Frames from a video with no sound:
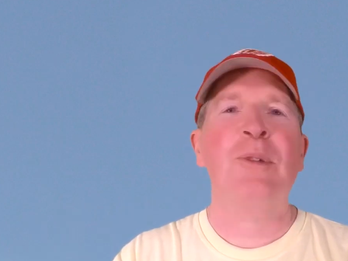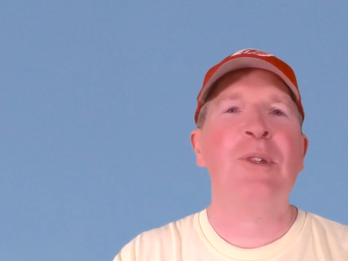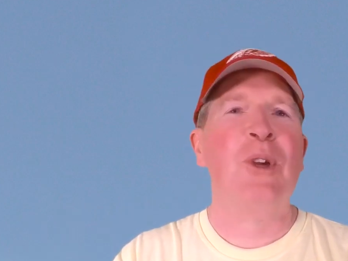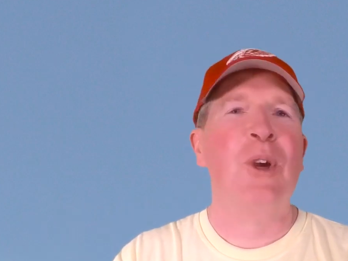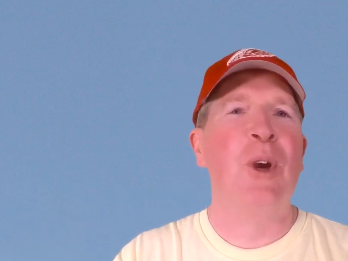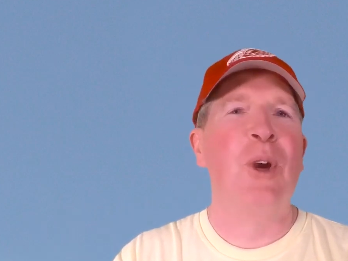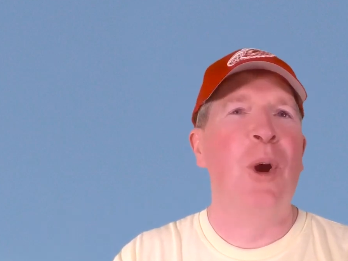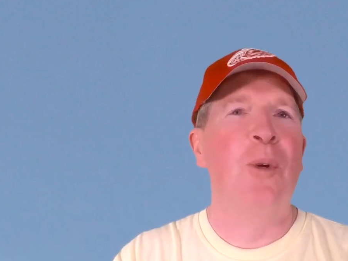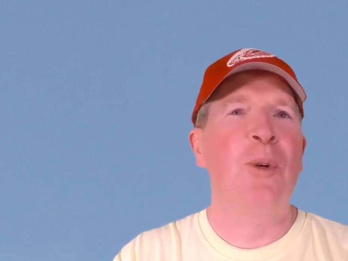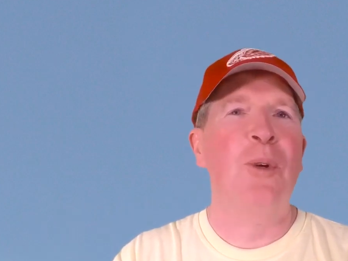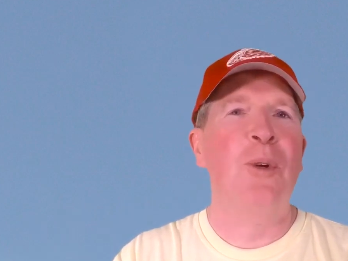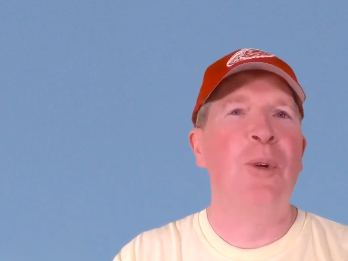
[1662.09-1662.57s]

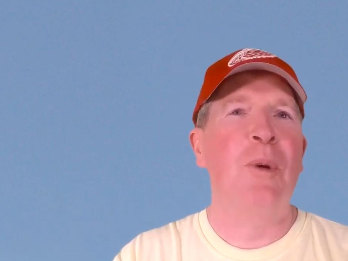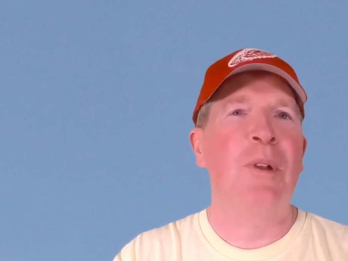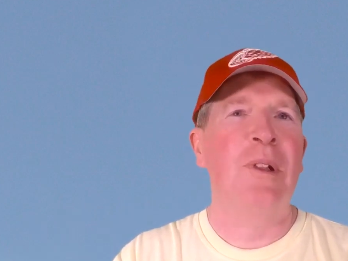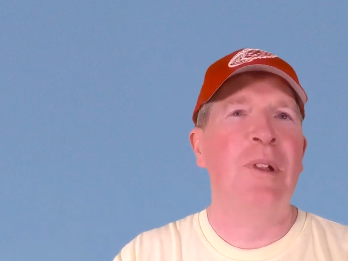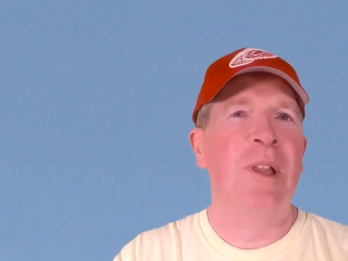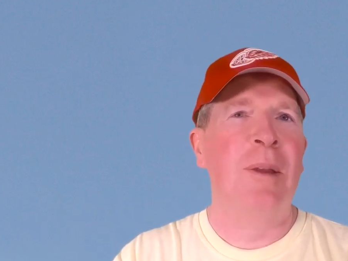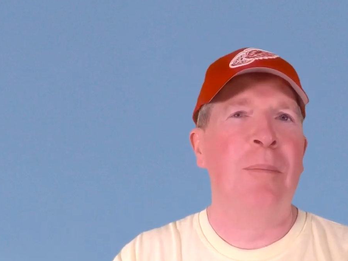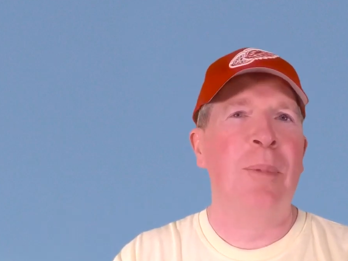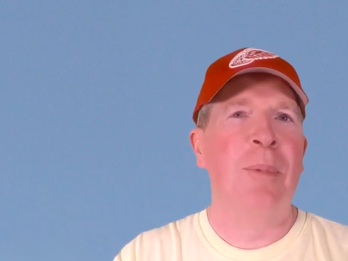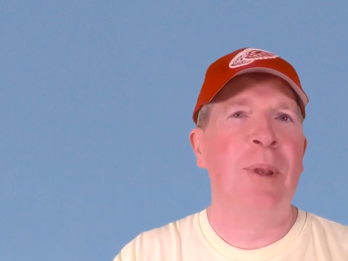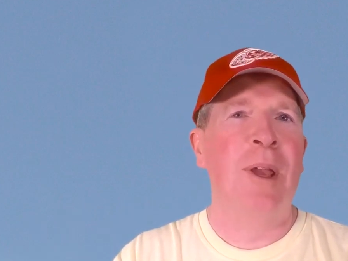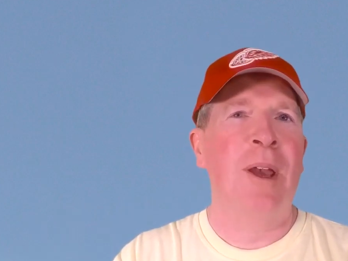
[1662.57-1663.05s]
go to
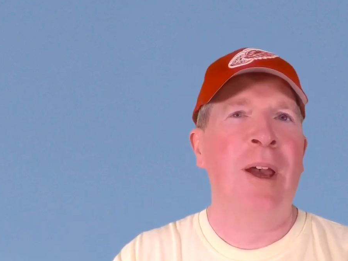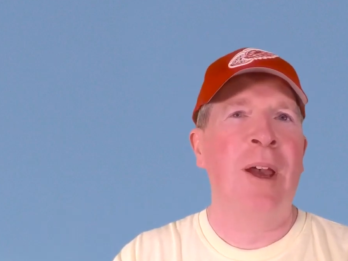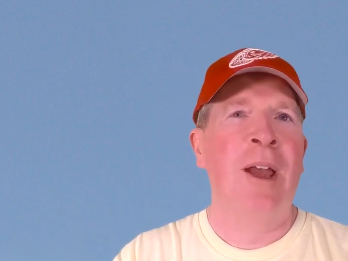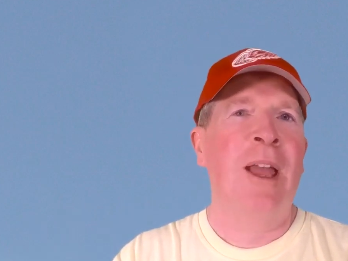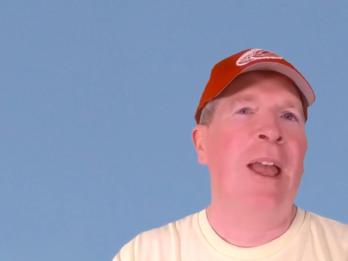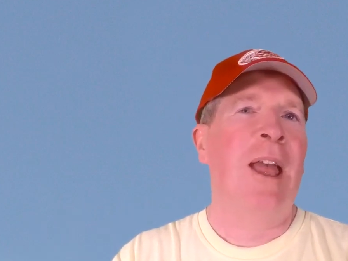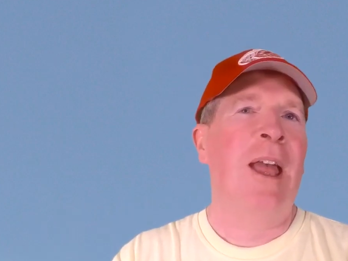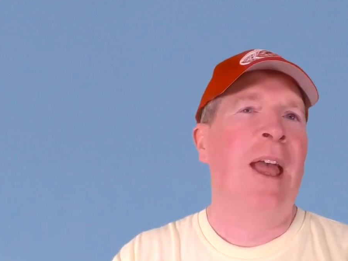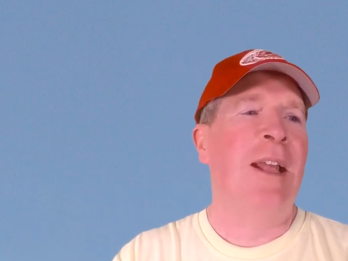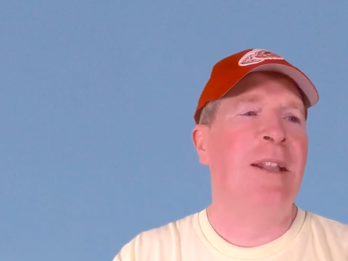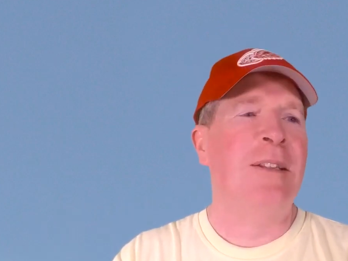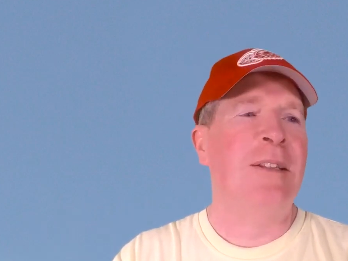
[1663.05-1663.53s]
Olympia,
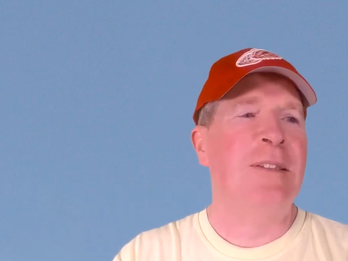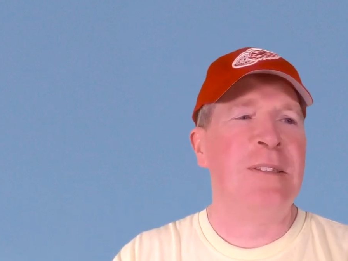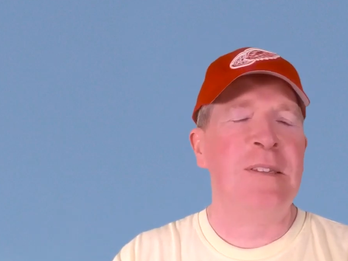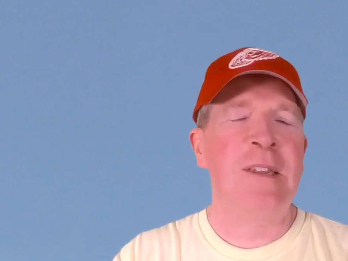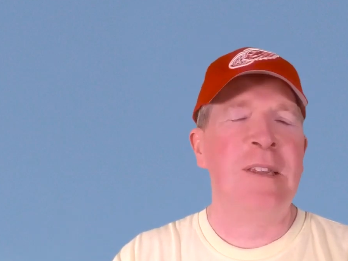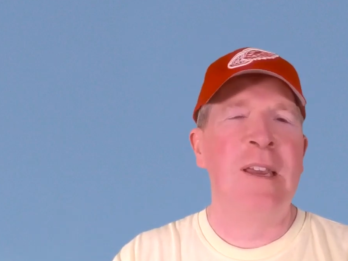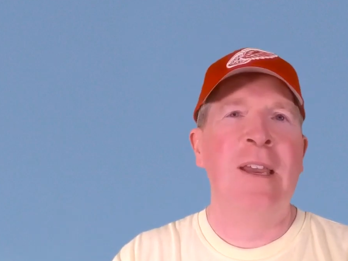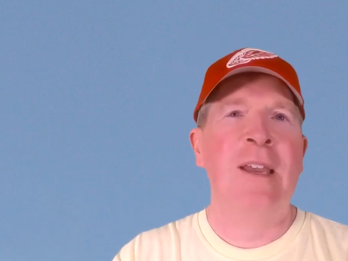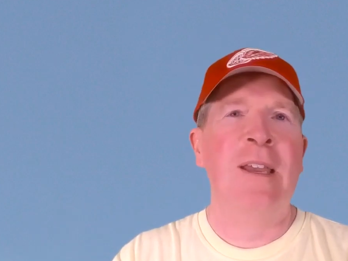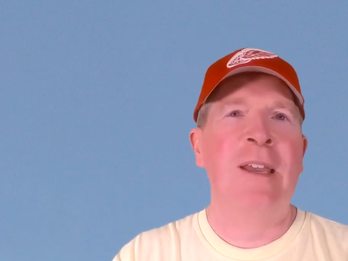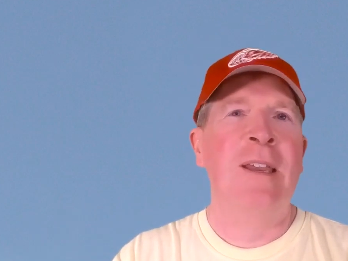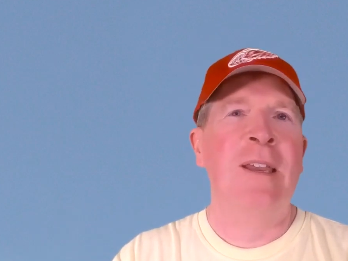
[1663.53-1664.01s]
and say,